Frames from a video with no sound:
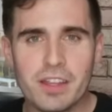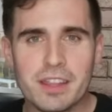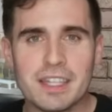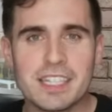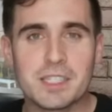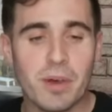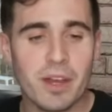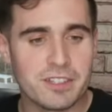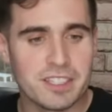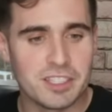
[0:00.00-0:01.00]
thing these
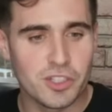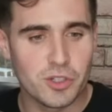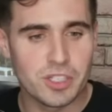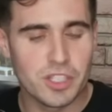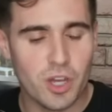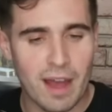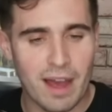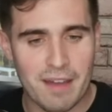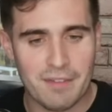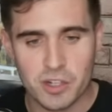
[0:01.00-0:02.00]
players can do is go
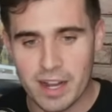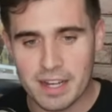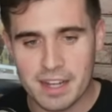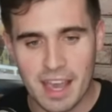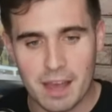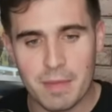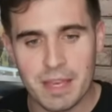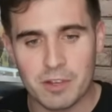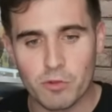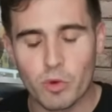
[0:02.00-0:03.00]
out, have a great camp,
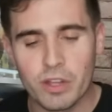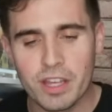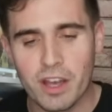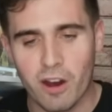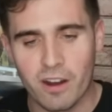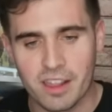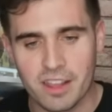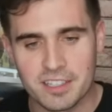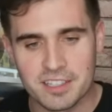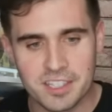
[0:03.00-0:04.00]
make it really hard on the
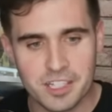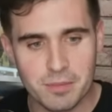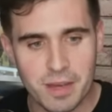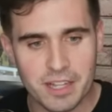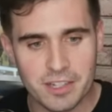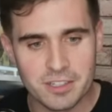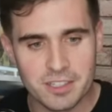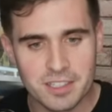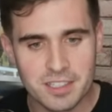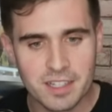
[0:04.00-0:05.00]
decision
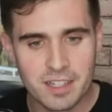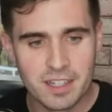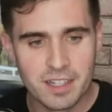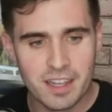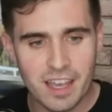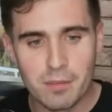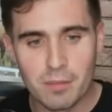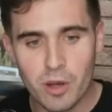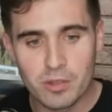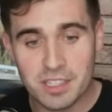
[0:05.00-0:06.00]
makers. And
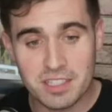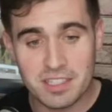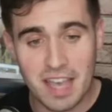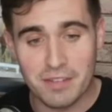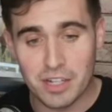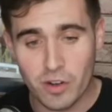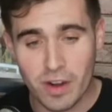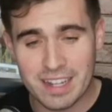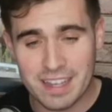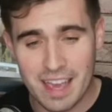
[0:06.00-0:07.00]
Moses is having a
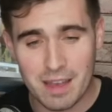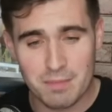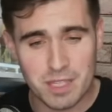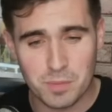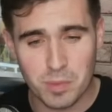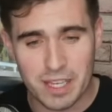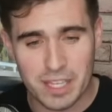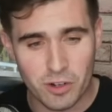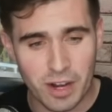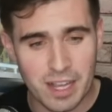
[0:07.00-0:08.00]
great camp. He's playing
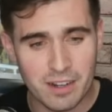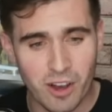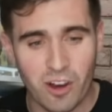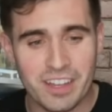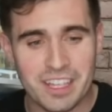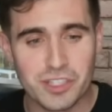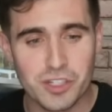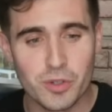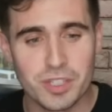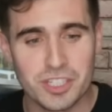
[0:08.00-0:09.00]
great. All he can
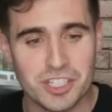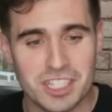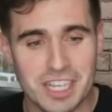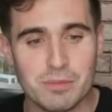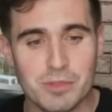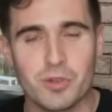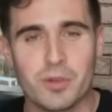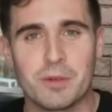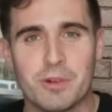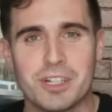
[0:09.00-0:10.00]
do is just keep
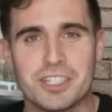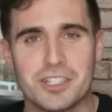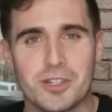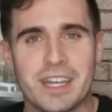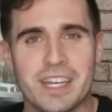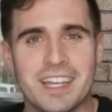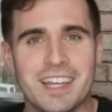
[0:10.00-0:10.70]
doing what he's doing.